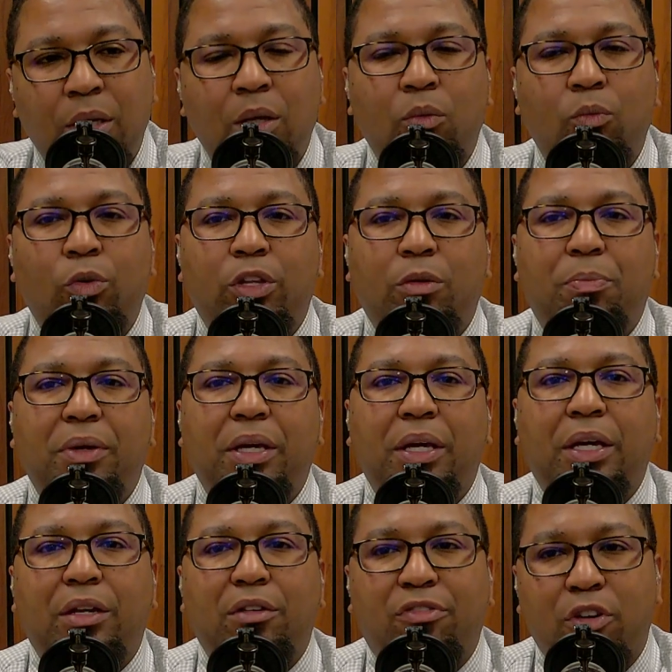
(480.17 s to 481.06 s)
with
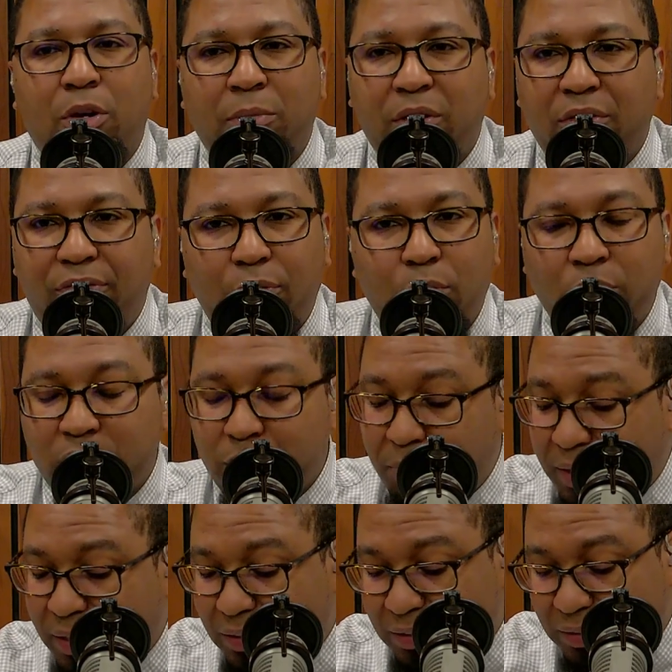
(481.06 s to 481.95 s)
being an affirmative force,
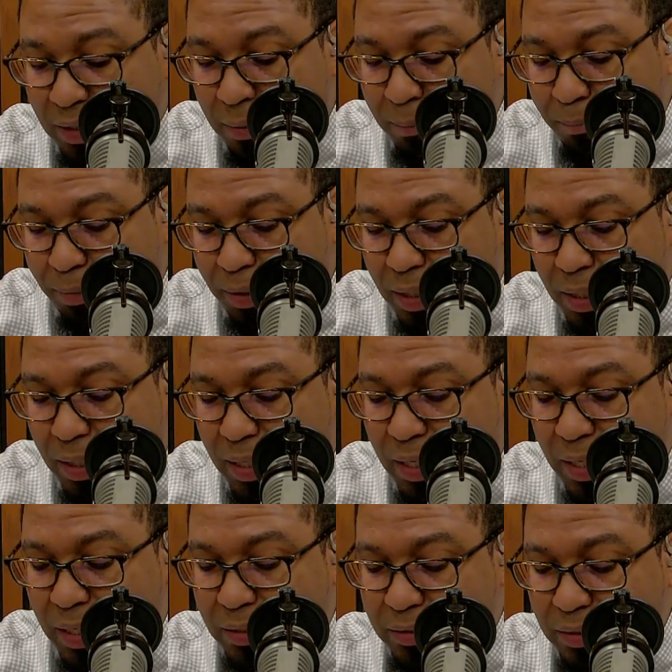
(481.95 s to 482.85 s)
but it simply
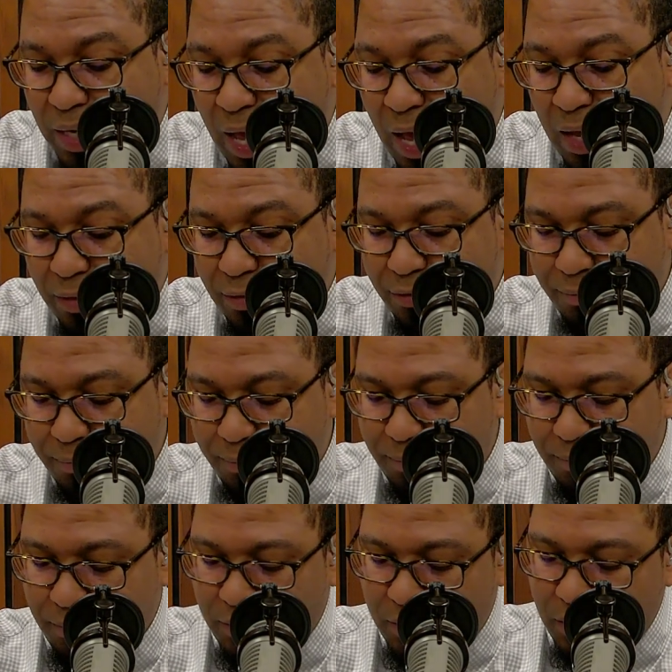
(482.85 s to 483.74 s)
is not.
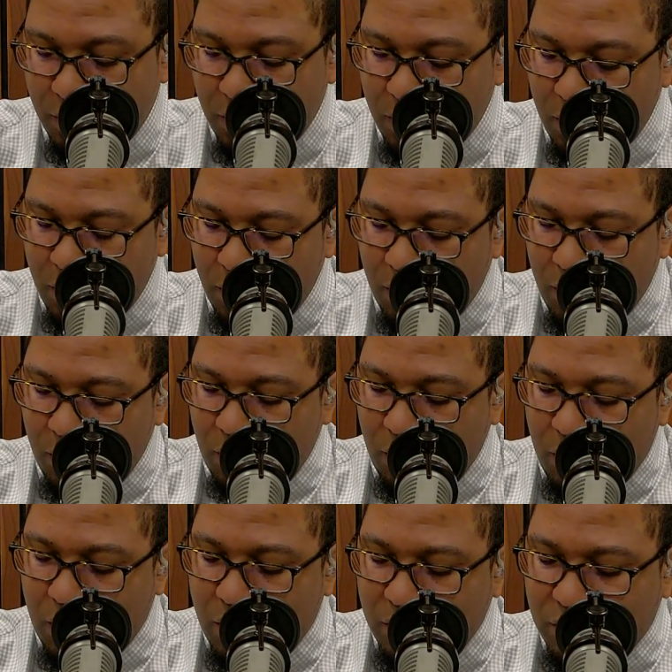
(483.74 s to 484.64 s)

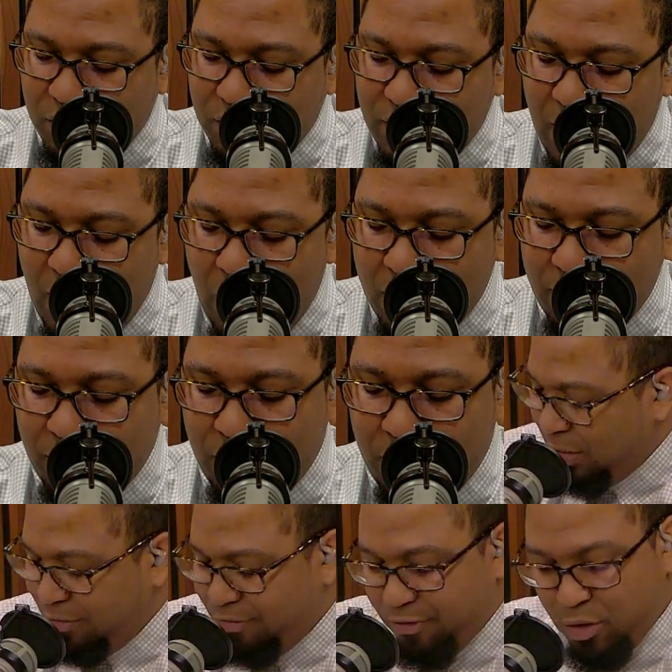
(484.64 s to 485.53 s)
It is not
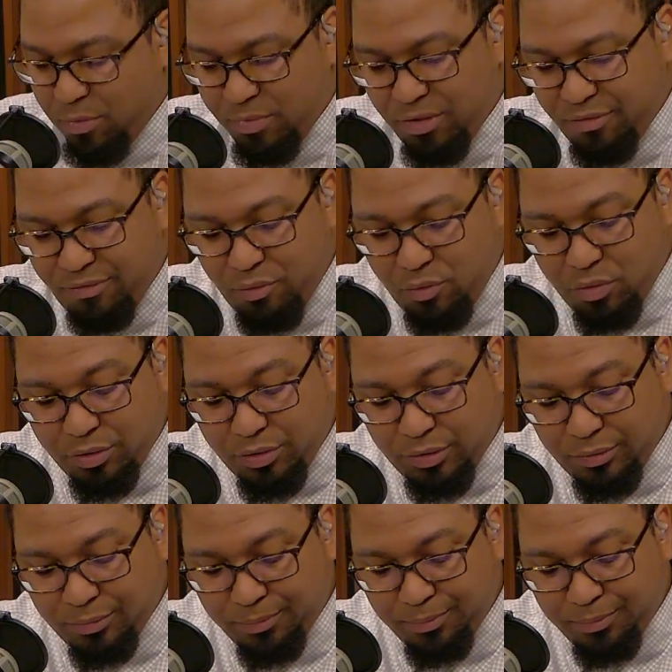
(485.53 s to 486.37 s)
an affirmative force.